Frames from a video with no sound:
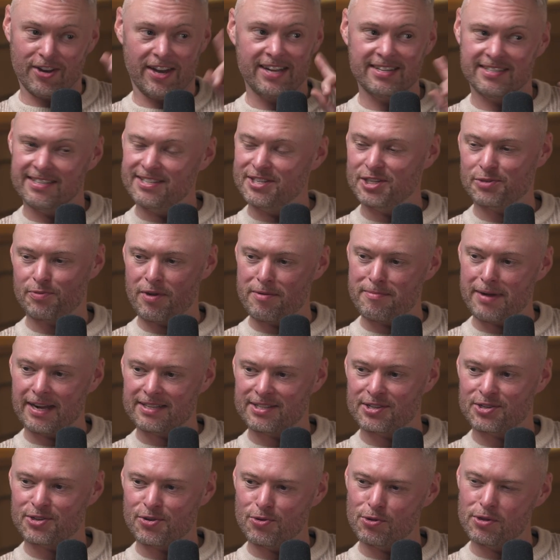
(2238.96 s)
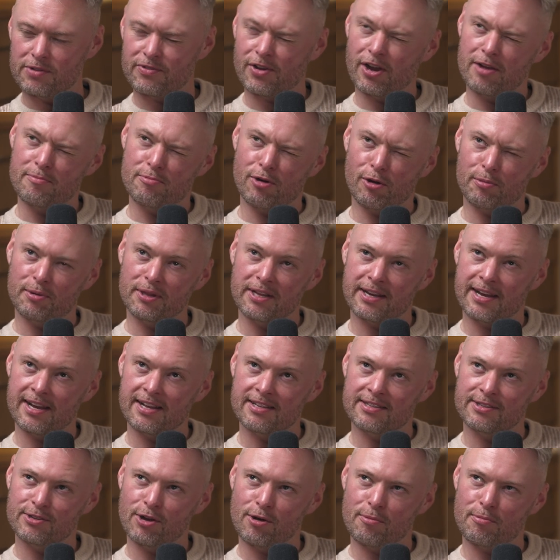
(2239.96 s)
I easily just went back to school of going popular
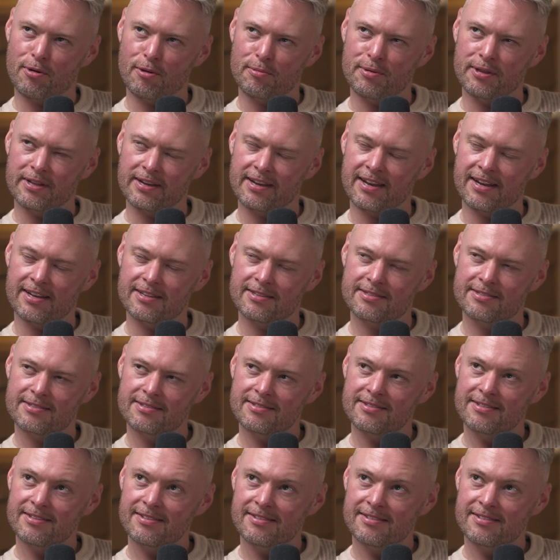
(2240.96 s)
kids, not popular kids,